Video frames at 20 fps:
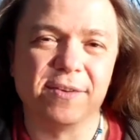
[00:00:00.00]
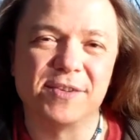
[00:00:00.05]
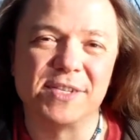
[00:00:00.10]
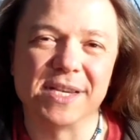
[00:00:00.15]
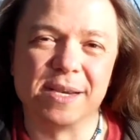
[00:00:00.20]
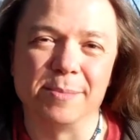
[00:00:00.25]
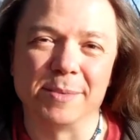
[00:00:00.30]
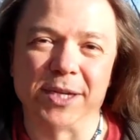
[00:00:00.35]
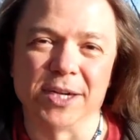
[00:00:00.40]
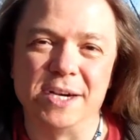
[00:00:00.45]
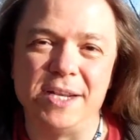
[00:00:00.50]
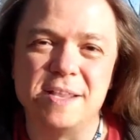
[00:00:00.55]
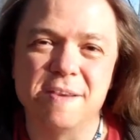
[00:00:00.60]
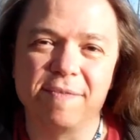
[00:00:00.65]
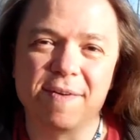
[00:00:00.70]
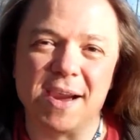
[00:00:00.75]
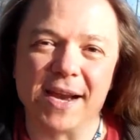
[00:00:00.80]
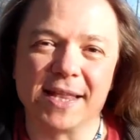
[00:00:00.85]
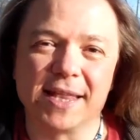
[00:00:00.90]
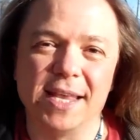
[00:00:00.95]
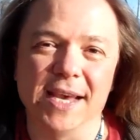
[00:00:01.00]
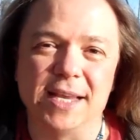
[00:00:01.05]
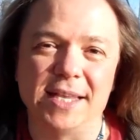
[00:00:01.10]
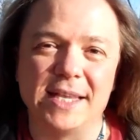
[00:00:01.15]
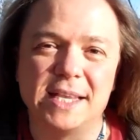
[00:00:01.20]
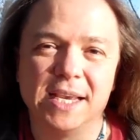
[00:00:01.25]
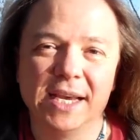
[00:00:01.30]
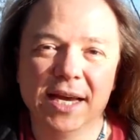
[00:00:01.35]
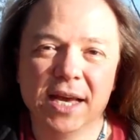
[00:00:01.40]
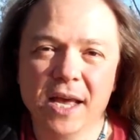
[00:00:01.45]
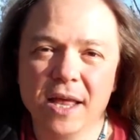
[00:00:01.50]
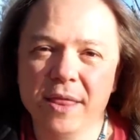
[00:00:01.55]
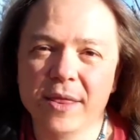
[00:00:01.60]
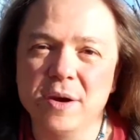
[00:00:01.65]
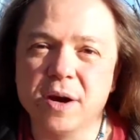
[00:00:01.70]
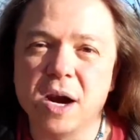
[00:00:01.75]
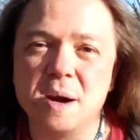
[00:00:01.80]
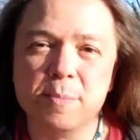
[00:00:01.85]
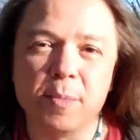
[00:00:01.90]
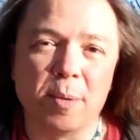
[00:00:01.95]
of similar in the fact that
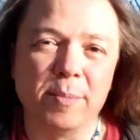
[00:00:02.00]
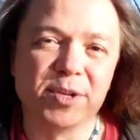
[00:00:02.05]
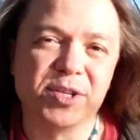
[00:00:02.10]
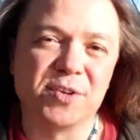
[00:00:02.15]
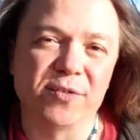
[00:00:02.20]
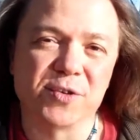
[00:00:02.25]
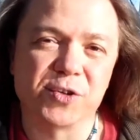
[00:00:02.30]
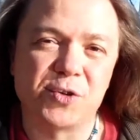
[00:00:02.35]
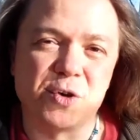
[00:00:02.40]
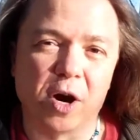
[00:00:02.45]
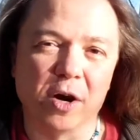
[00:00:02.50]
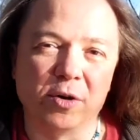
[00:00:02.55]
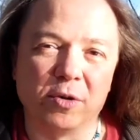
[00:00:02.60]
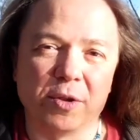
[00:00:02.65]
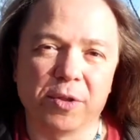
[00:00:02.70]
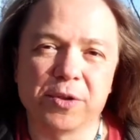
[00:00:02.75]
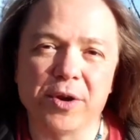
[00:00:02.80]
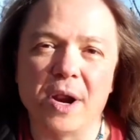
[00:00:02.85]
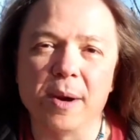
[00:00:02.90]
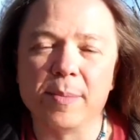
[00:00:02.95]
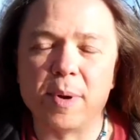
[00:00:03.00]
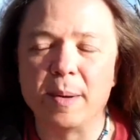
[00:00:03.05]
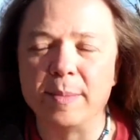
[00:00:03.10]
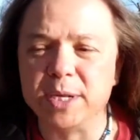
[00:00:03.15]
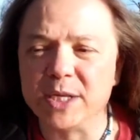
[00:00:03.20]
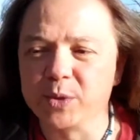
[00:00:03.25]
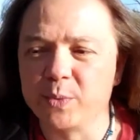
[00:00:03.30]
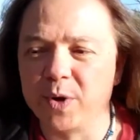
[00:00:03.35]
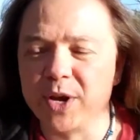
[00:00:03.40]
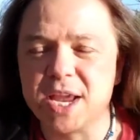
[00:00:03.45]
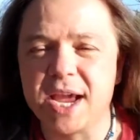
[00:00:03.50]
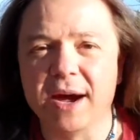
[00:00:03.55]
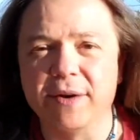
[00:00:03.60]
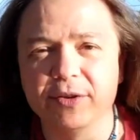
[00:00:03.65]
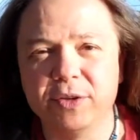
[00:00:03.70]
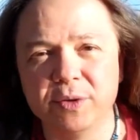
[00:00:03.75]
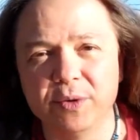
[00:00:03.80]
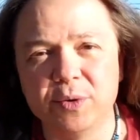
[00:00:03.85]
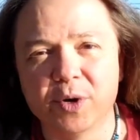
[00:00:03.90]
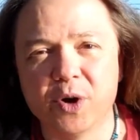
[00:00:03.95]
there are moments of struggle. There are moments when you have
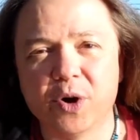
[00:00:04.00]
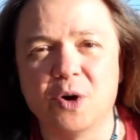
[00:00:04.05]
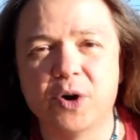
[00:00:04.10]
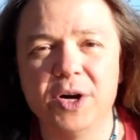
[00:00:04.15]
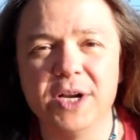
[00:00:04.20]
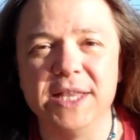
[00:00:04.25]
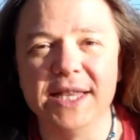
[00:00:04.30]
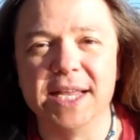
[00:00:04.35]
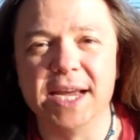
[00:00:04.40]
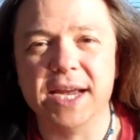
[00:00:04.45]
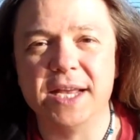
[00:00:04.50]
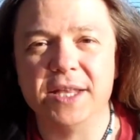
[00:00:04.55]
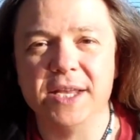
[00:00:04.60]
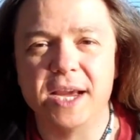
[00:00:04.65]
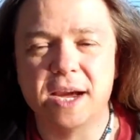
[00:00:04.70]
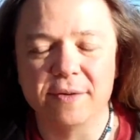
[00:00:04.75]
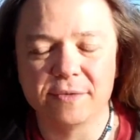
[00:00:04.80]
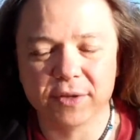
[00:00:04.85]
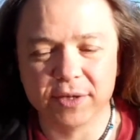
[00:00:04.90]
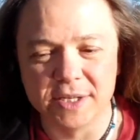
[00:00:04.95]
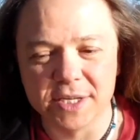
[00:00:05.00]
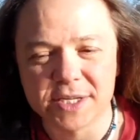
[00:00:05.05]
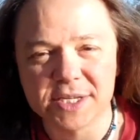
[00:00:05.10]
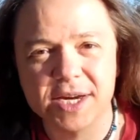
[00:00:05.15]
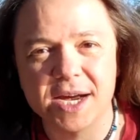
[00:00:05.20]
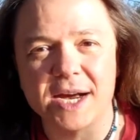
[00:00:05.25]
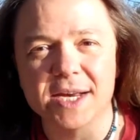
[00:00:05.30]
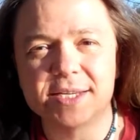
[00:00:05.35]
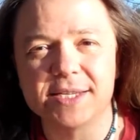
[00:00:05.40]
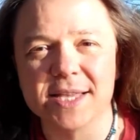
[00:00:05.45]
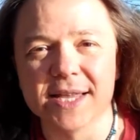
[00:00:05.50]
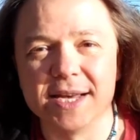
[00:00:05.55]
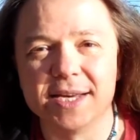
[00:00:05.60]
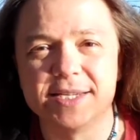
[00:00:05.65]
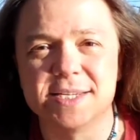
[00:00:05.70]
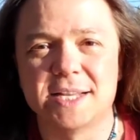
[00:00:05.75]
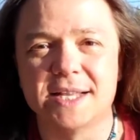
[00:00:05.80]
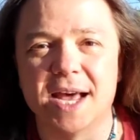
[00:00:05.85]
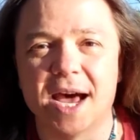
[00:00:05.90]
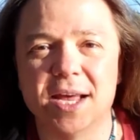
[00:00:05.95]
to coordinate, you have to discuss
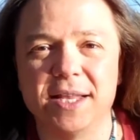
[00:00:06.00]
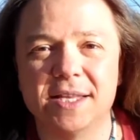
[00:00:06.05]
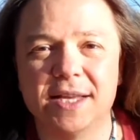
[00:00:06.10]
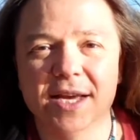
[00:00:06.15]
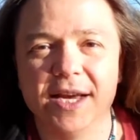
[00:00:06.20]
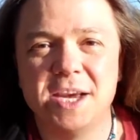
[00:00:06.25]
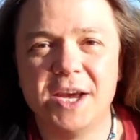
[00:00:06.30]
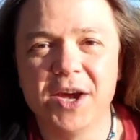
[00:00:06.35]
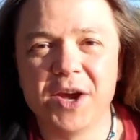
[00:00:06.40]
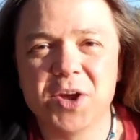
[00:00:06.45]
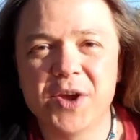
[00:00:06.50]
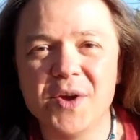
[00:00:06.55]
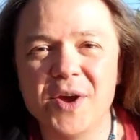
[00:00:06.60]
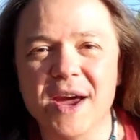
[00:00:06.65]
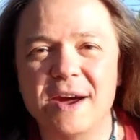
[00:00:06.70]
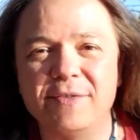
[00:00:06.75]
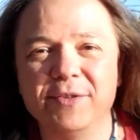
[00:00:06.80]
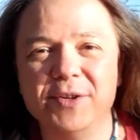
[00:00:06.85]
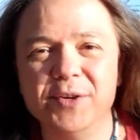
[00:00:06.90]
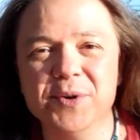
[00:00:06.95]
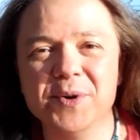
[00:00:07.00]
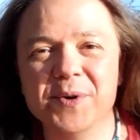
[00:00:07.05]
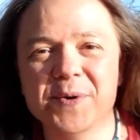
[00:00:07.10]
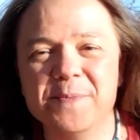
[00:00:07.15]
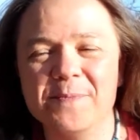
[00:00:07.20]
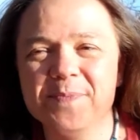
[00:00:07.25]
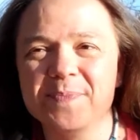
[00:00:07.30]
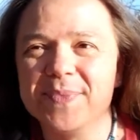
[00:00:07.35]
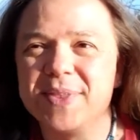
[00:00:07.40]
things a lot. You have to